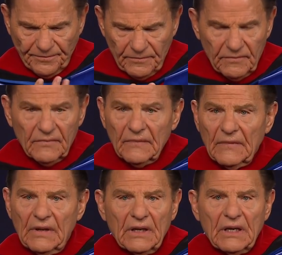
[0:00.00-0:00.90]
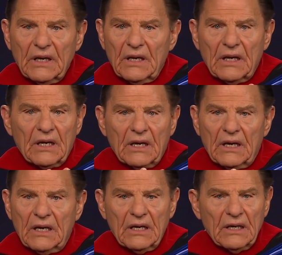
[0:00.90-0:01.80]

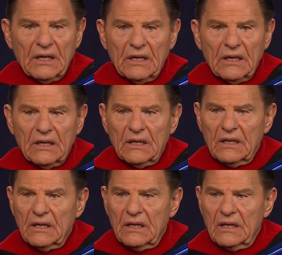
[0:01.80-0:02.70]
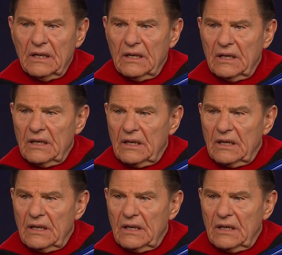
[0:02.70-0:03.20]
(silence)